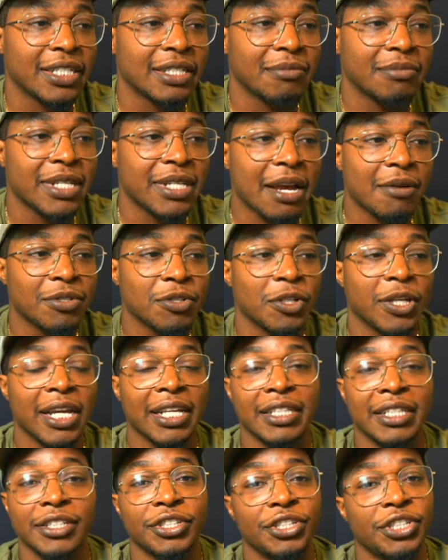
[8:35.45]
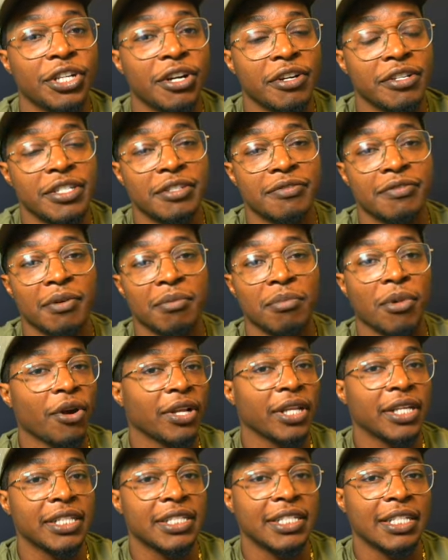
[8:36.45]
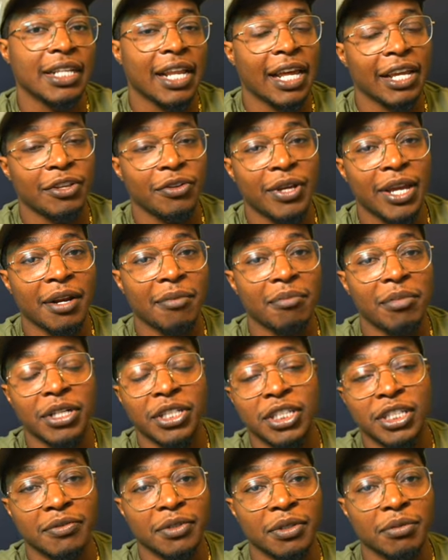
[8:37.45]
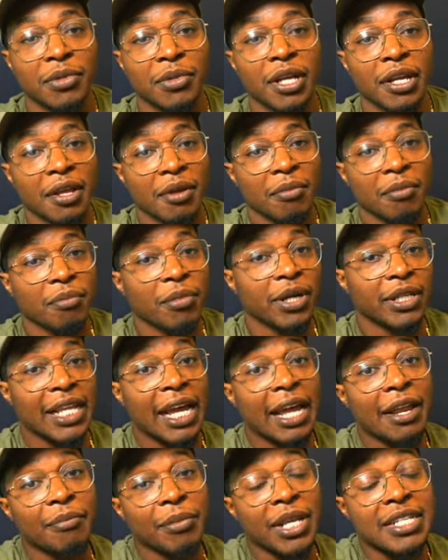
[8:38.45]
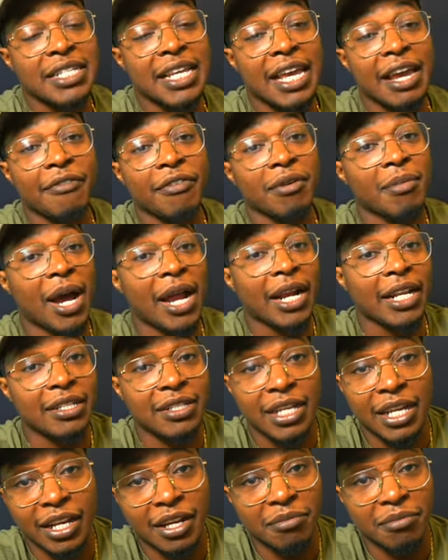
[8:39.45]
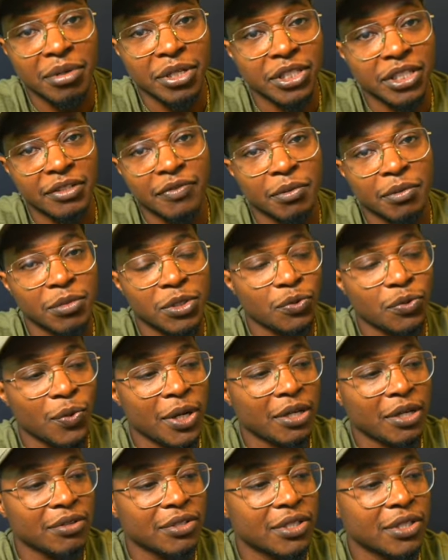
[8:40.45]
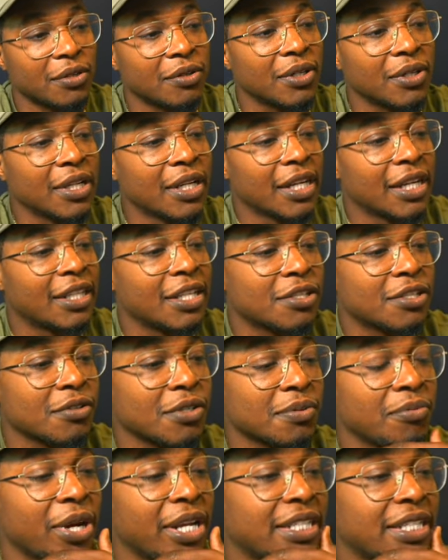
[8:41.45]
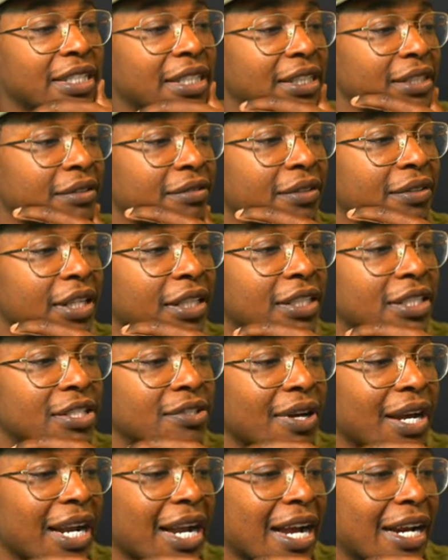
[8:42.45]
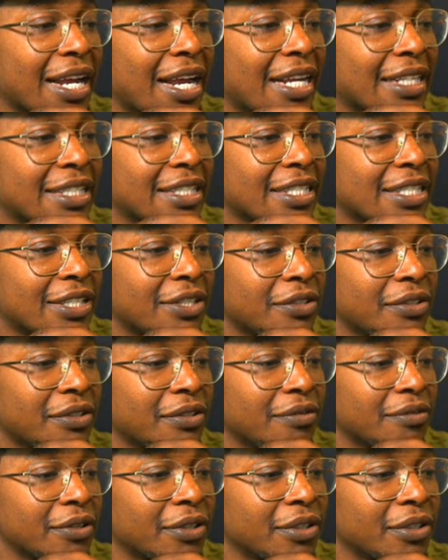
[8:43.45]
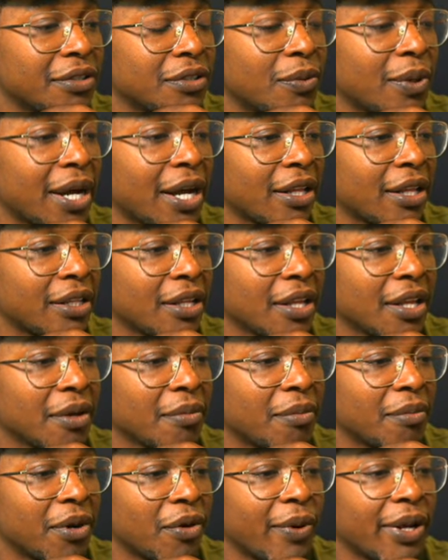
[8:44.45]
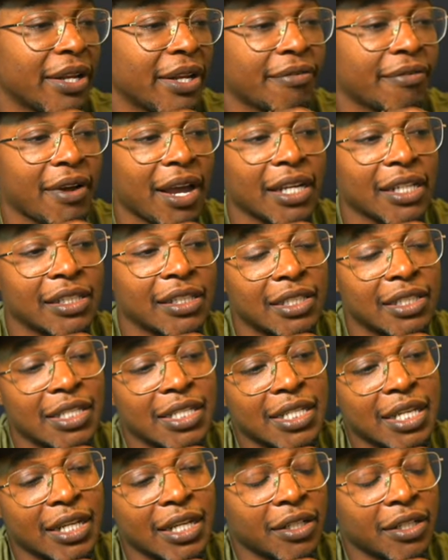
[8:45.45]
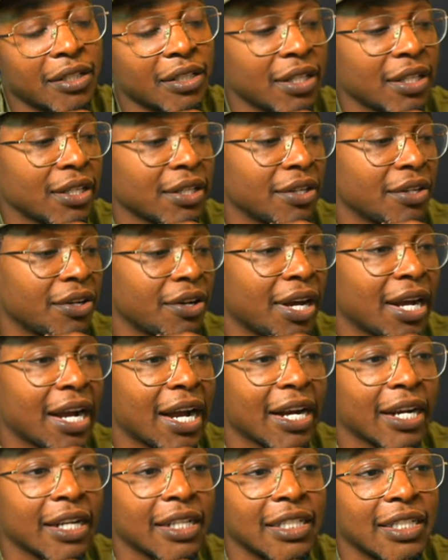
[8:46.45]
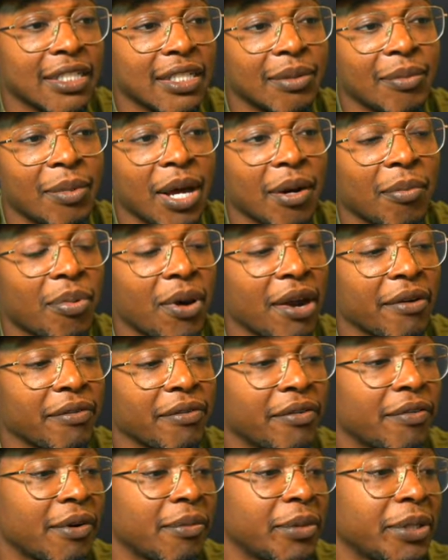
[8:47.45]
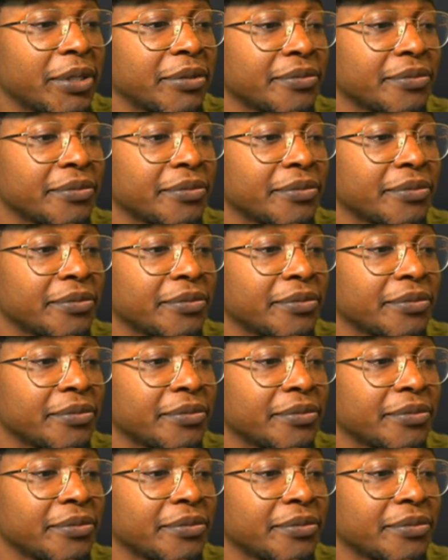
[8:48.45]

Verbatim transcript: Sometimes you get these jerseys from Burlington, like you get a bunch of them, but that means everybody's getting a bunch of them as well. So this was basically flooded, so I kind of had to sit on it for a little while. But when it finally did sell, you know, I got a decent amount of profit from it.